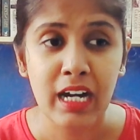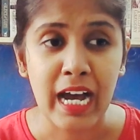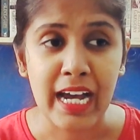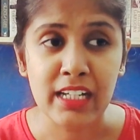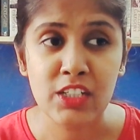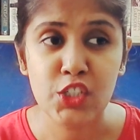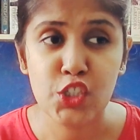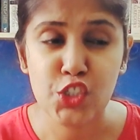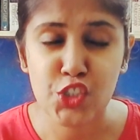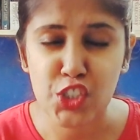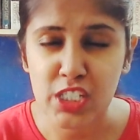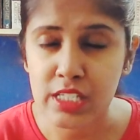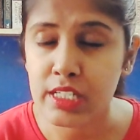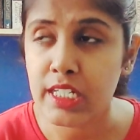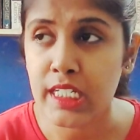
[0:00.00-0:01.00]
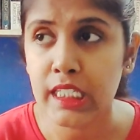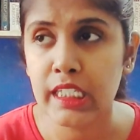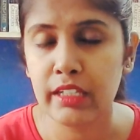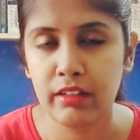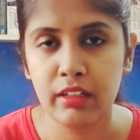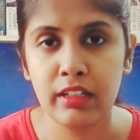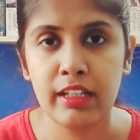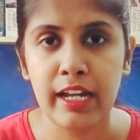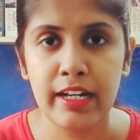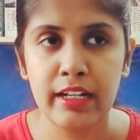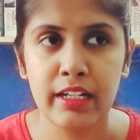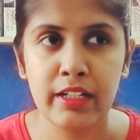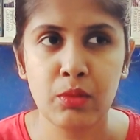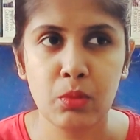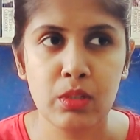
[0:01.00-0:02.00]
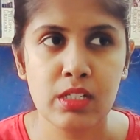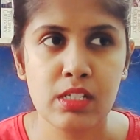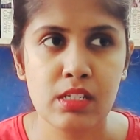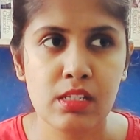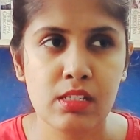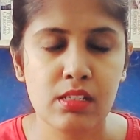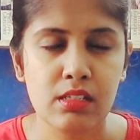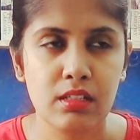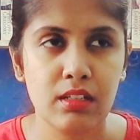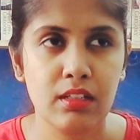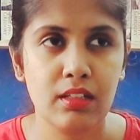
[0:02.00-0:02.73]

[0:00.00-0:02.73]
I just didn't think that it was